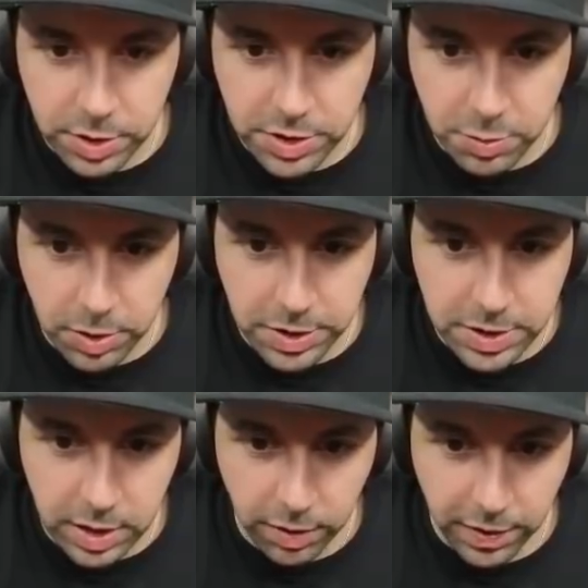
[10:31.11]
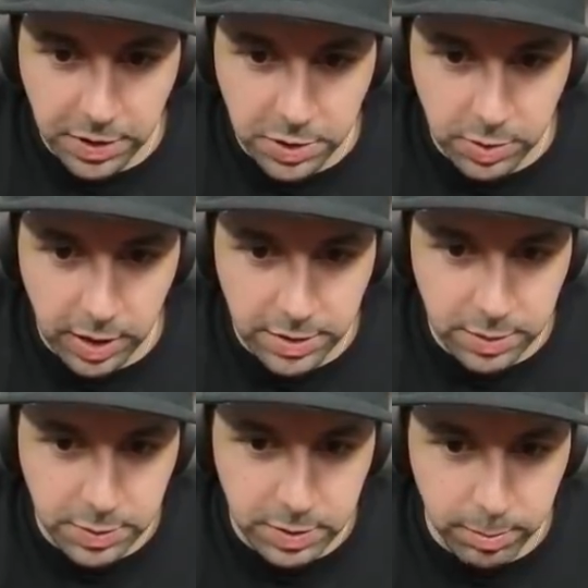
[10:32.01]
It's releasing in like two days.
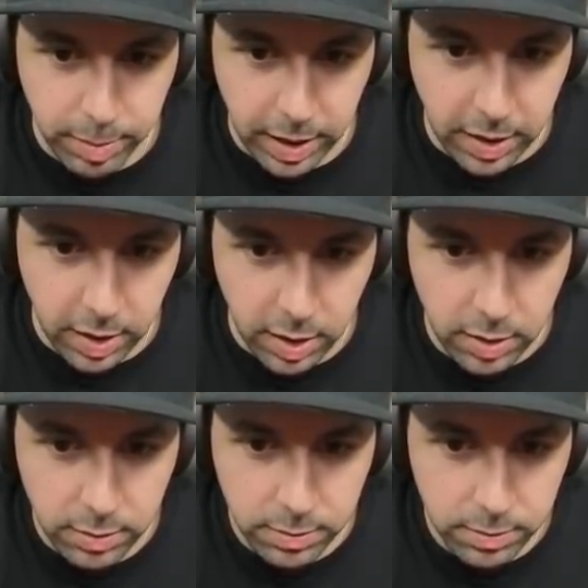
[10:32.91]
It was in beta.